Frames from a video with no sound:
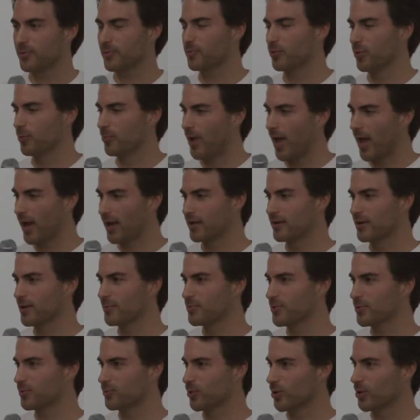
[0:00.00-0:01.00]
We're backing
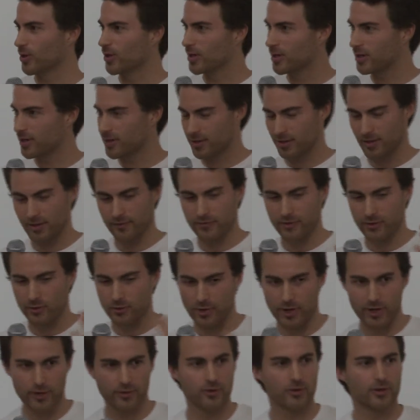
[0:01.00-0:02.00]
up the work of the
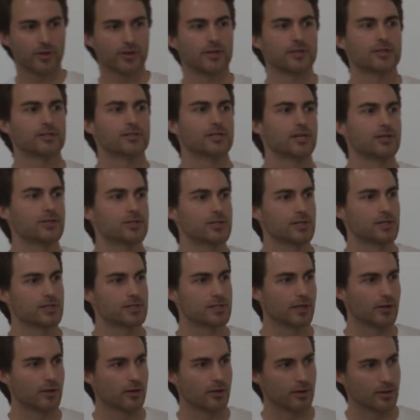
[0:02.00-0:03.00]
great organizations
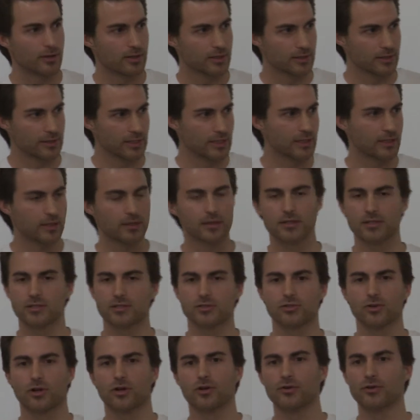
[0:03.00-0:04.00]
that are leading this
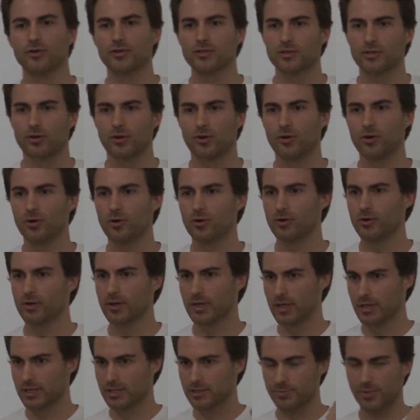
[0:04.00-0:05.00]
struggle as a whole,
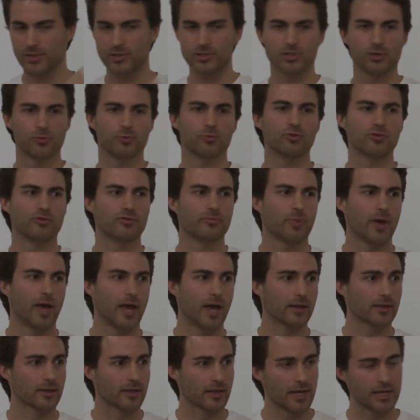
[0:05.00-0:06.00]
especially
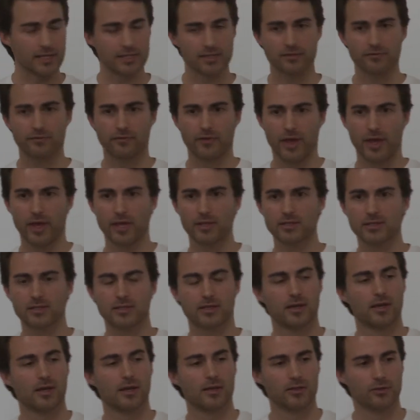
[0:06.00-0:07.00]
Wolfpack, that has advanced
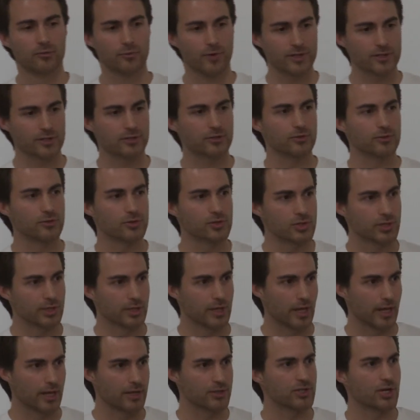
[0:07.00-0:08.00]
the resolution
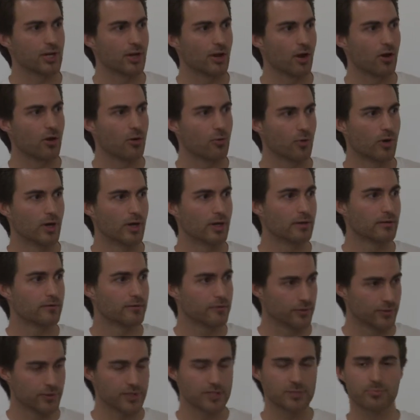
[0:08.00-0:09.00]
AJR1
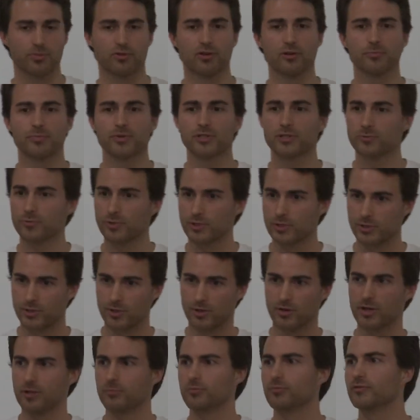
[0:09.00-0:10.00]
for this purpose, which has
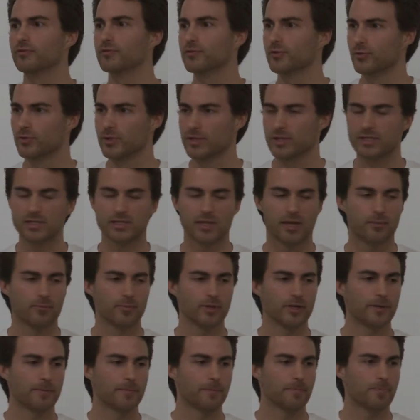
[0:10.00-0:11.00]
already moved through the
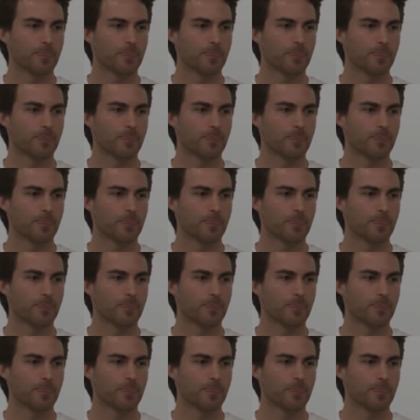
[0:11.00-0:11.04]
Assembly.